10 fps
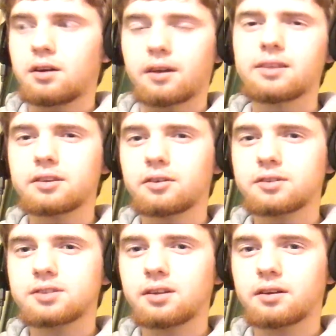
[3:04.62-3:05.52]
think there
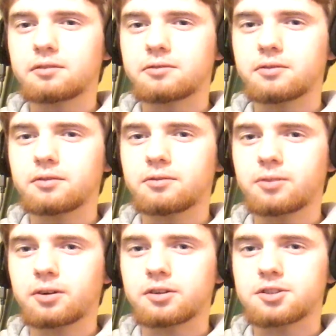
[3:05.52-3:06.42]
is a lot of
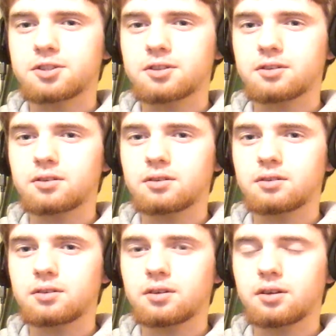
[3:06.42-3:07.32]
footage
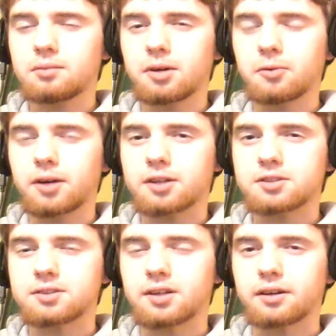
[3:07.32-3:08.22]
in my
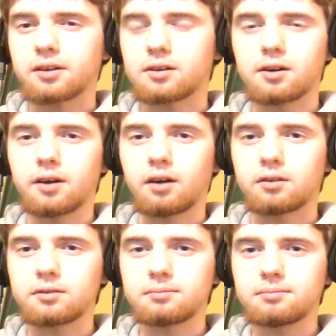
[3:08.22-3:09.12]
reactions that I could cut out.